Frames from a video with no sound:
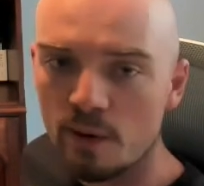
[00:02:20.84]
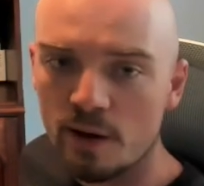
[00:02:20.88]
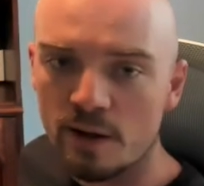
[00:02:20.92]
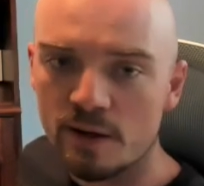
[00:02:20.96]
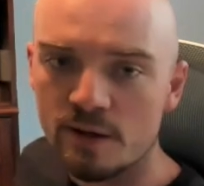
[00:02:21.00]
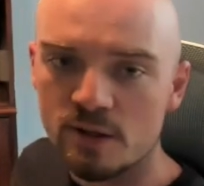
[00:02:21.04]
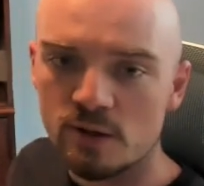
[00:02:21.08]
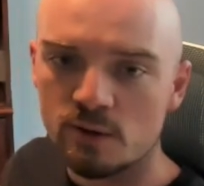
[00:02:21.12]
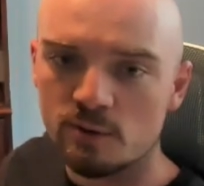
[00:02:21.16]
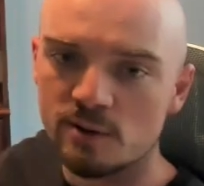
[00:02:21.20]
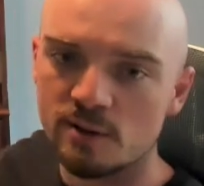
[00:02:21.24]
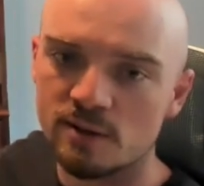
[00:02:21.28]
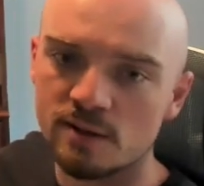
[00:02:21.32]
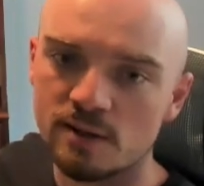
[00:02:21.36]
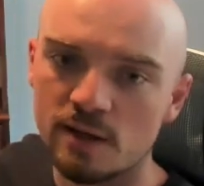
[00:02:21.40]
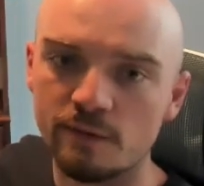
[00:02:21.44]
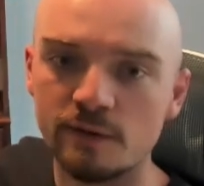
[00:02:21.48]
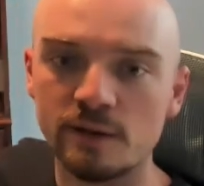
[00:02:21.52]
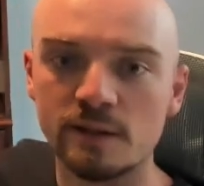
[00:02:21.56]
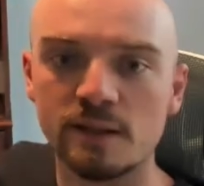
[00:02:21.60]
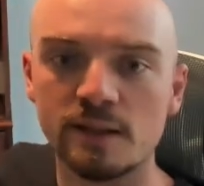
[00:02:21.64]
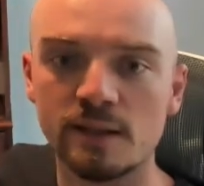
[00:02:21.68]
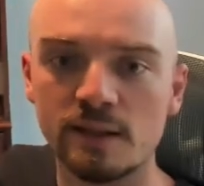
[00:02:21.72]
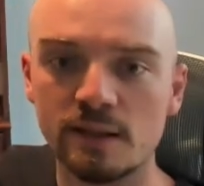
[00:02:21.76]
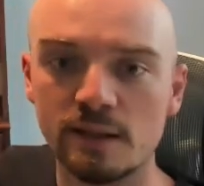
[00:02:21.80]
minus 3 is
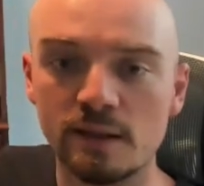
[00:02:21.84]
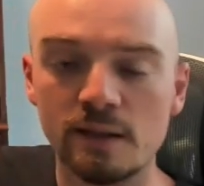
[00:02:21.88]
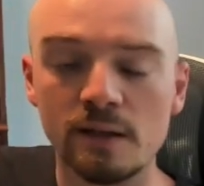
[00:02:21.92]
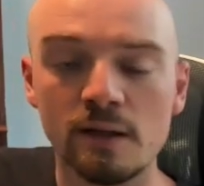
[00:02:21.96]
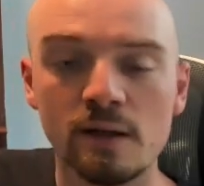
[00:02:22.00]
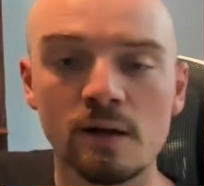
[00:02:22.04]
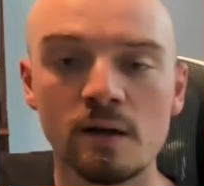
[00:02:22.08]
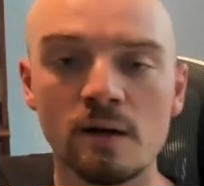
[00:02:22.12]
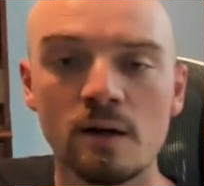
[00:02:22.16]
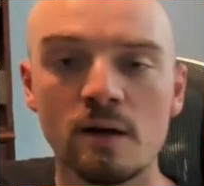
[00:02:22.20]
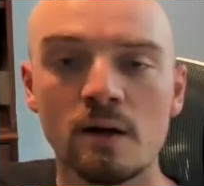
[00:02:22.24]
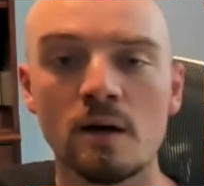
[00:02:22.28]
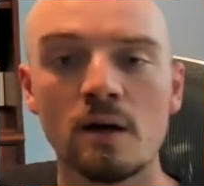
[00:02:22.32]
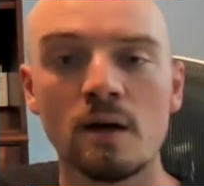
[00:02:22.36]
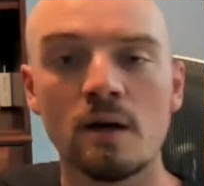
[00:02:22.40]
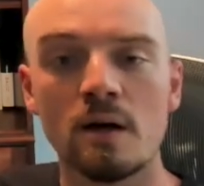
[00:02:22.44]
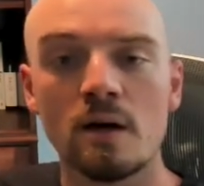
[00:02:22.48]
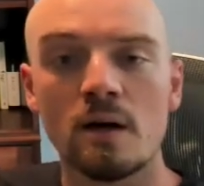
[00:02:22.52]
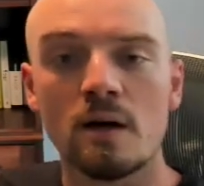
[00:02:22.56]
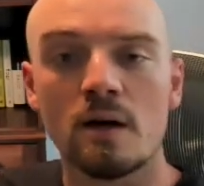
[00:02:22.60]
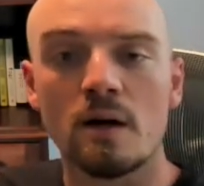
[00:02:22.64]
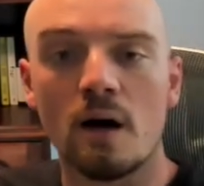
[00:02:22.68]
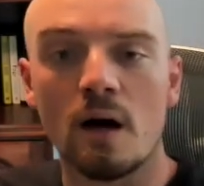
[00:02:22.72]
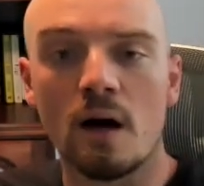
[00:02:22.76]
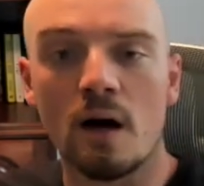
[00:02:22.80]
17.
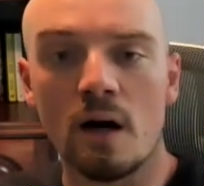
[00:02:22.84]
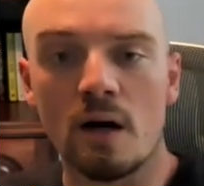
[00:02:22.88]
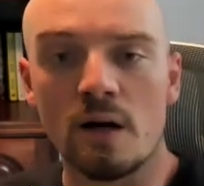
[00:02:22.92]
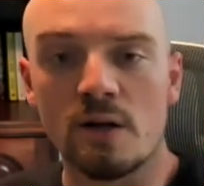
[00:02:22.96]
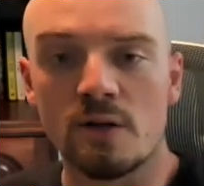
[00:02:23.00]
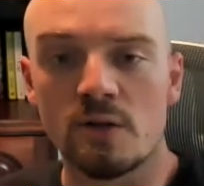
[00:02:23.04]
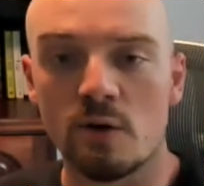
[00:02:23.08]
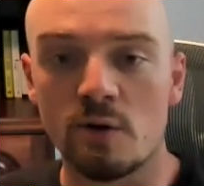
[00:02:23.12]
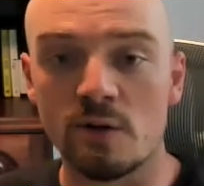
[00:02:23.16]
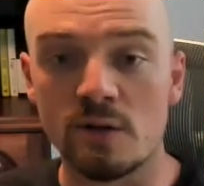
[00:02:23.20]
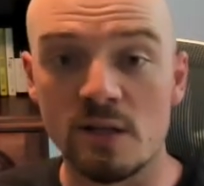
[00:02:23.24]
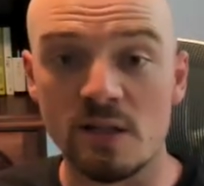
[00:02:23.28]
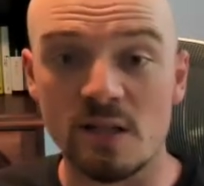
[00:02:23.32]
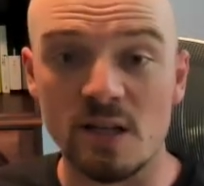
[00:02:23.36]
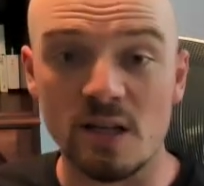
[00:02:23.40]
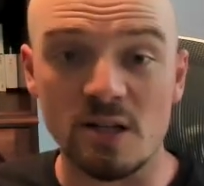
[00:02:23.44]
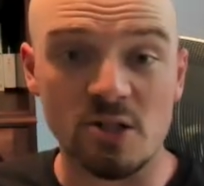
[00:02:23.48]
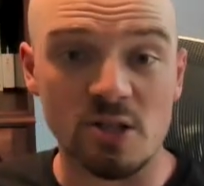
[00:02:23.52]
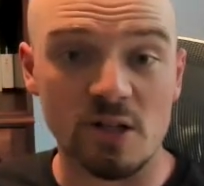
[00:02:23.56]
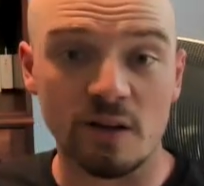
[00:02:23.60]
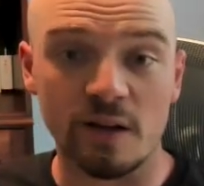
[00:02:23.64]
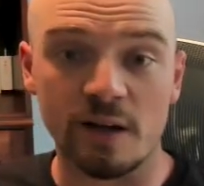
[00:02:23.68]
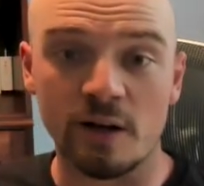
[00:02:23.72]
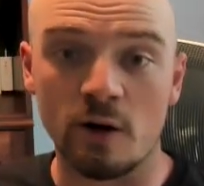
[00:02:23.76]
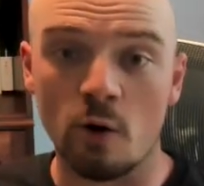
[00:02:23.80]
So it's
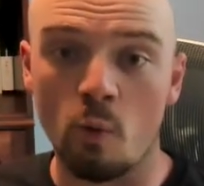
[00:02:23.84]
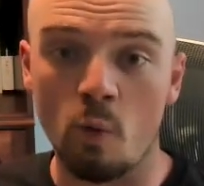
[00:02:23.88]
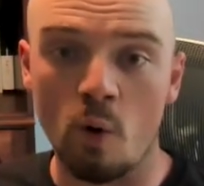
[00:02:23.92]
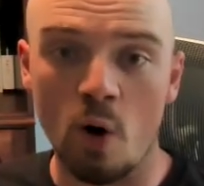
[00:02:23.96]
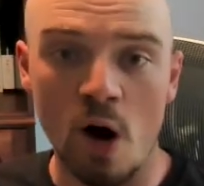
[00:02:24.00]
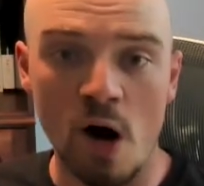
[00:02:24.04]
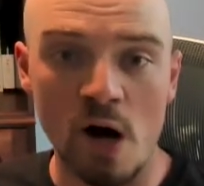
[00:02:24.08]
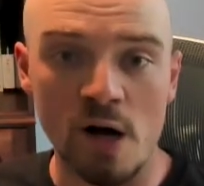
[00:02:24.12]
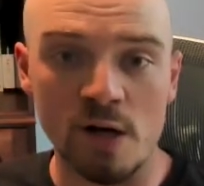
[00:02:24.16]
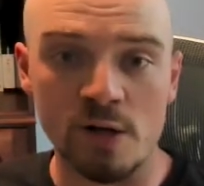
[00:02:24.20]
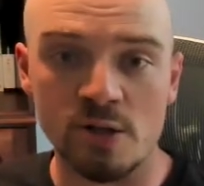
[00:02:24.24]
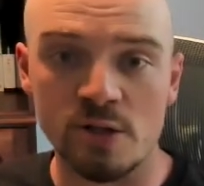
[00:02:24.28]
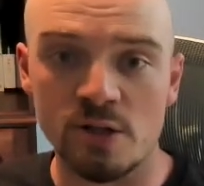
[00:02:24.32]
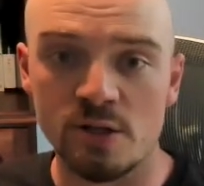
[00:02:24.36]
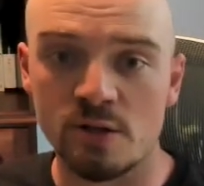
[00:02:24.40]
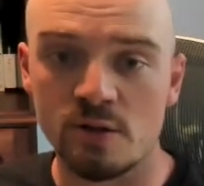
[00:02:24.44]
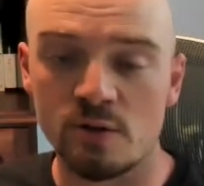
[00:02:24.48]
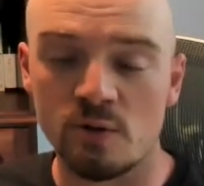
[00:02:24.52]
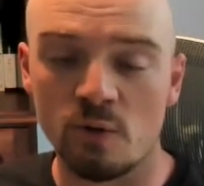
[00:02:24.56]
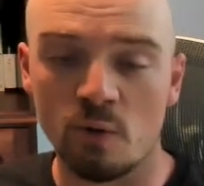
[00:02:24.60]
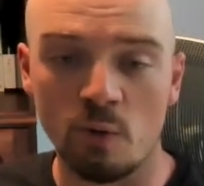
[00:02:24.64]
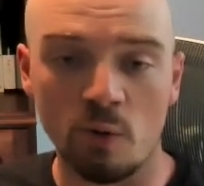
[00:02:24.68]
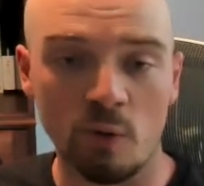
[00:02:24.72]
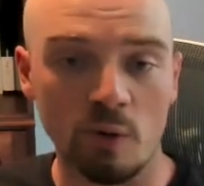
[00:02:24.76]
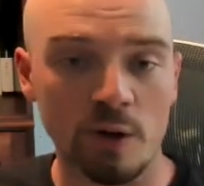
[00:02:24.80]
essentially like a wash,
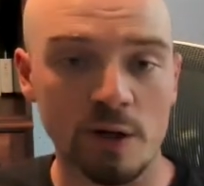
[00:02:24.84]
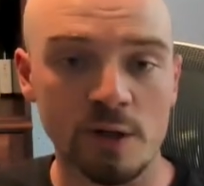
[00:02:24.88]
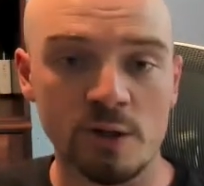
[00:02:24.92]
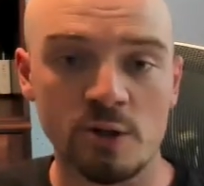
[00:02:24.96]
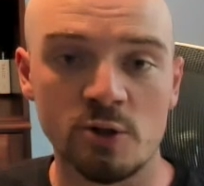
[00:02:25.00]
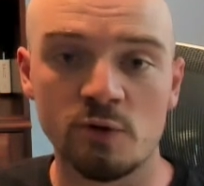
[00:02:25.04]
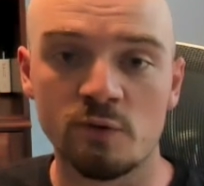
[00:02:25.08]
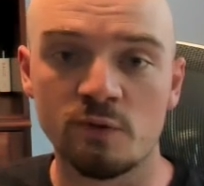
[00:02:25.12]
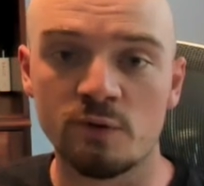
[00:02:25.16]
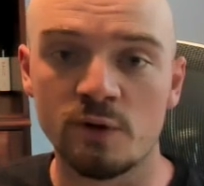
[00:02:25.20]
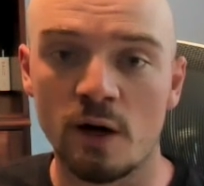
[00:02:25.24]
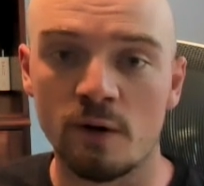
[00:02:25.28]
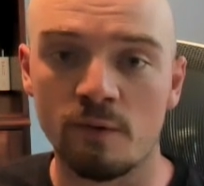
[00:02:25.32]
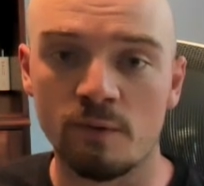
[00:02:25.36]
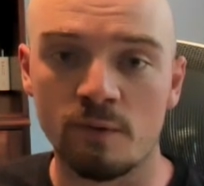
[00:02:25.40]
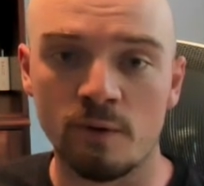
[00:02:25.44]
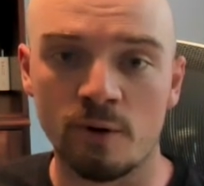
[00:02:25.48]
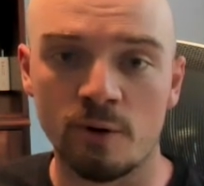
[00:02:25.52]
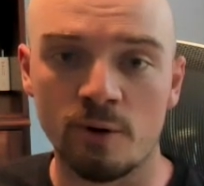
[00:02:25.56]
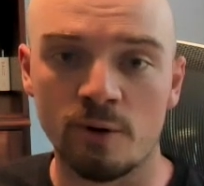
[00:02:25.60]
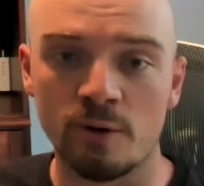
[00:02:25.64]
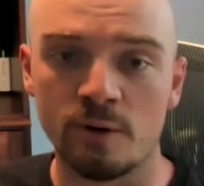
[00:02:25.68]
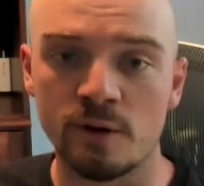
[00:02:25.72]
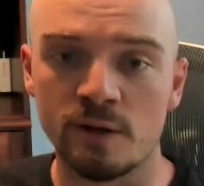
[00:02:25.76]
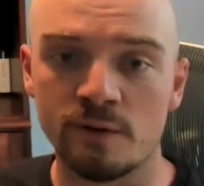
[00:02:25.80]
or like you've
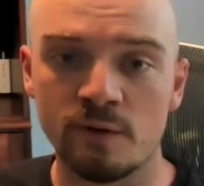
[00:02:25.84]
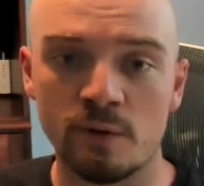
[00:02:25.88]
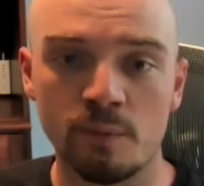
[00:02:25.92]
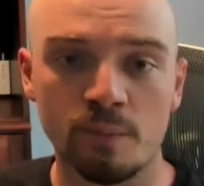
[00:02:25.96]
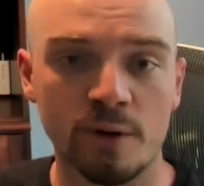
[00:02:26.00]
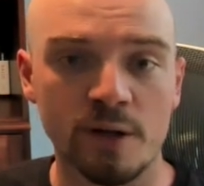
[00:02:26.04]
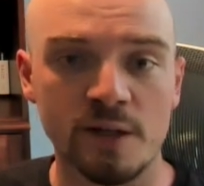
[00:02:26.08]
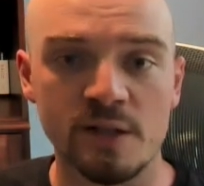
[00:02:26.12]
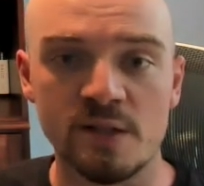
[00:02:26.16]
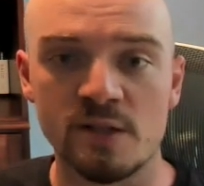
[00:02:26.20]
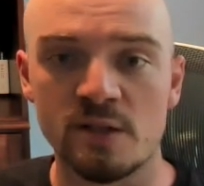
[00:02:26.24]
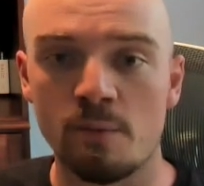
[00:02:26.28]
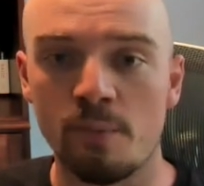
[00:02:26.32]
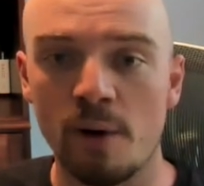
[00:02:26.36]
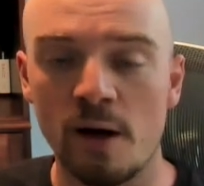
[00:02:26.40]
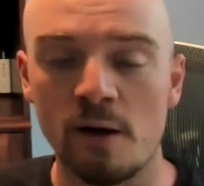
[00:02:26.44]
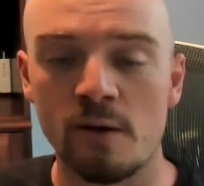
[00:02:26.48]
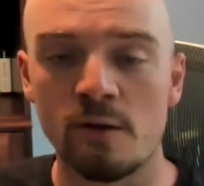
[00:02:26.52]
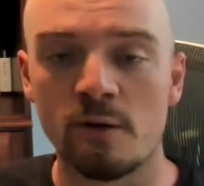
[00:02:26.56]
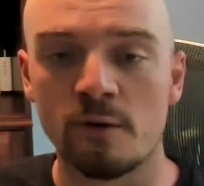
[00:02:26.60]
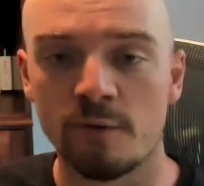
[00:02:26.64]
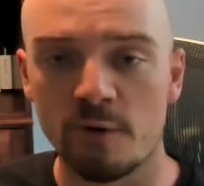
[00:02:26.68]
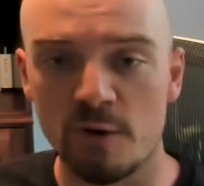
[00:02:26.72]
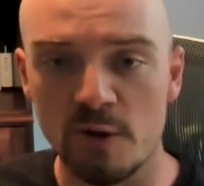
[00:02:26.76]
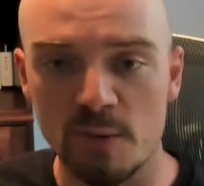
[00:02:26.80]
never even placed the bet
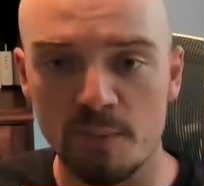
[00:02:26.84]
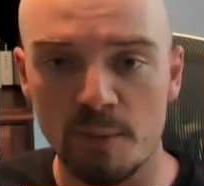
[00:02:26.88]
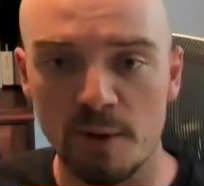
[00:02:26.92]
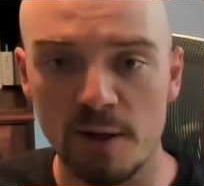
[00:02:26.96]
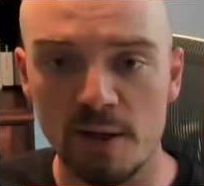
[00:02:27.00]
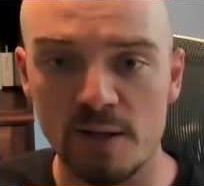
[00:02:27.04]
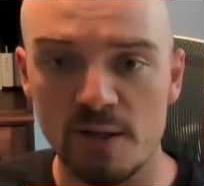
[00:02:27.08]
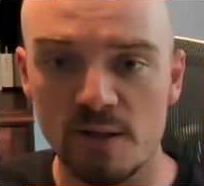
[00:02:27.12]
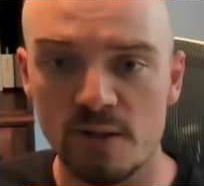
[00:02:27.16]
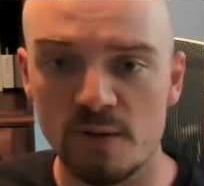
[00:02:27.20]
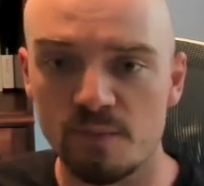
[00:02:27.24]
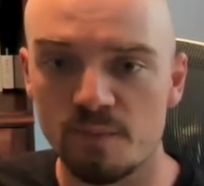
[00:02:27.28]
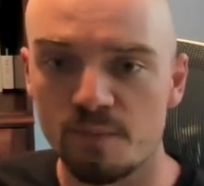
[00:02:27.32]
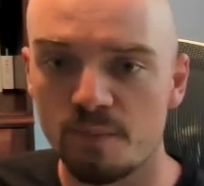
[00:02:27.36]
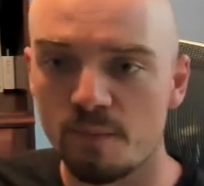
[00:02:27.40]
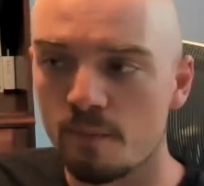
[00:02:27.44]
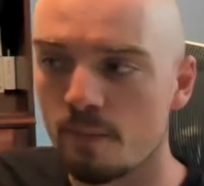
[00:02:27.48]
in the first place.